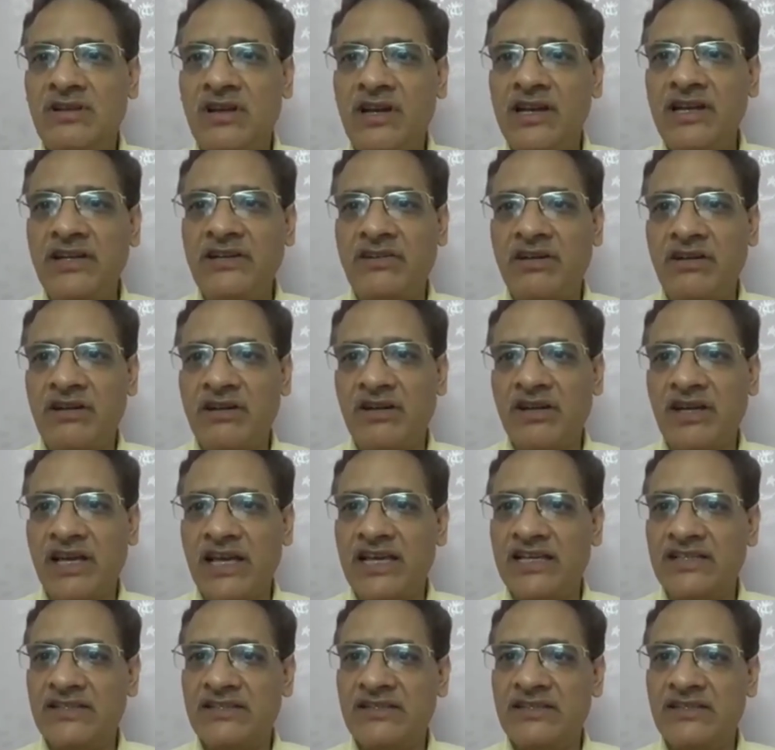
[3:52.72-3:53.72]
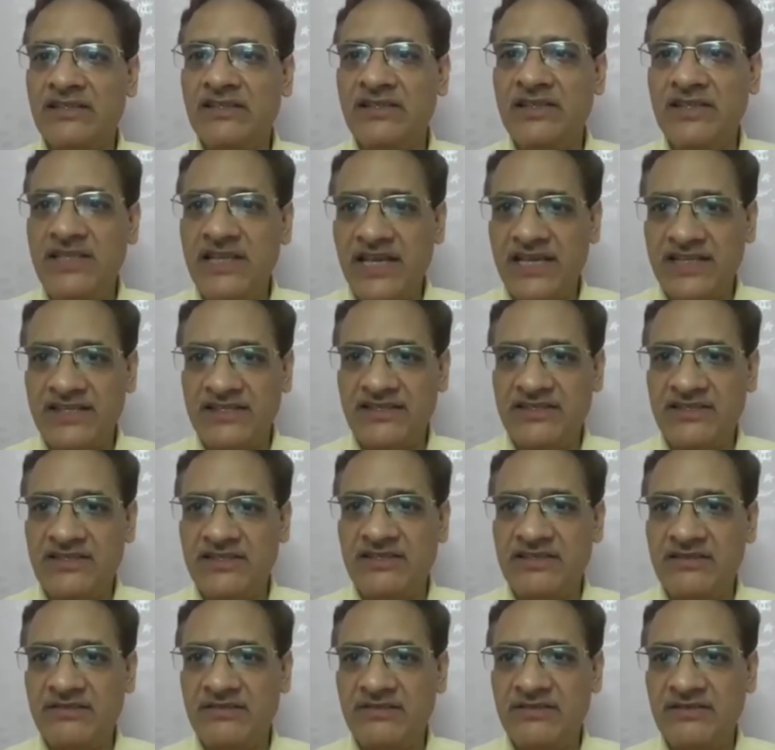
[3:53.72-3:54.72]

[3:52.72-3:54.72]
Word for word: tree trunk as nest.